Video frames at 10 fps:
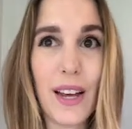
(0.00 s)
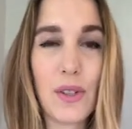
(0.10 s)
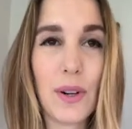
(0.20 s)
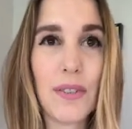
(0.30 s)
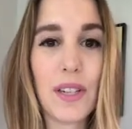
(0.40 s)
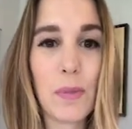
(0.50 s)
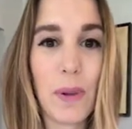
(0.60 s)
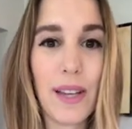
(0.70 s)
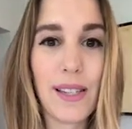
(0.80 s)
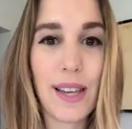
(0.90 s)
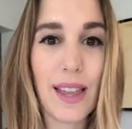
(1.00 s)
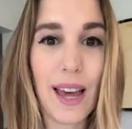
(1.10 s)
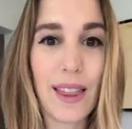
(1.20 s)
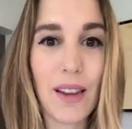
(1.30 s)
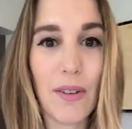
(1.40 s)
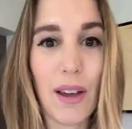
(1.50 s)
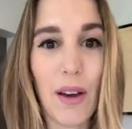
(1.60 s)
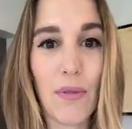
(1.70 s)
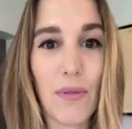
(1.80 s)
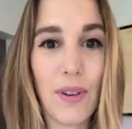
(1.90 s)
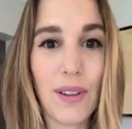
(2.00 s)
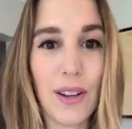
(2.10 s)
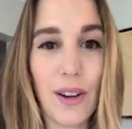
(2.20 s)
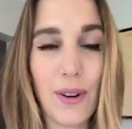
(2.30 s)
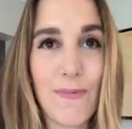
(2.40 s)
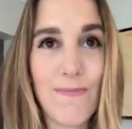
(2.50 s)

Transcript: sort of displacing that theory of, you know,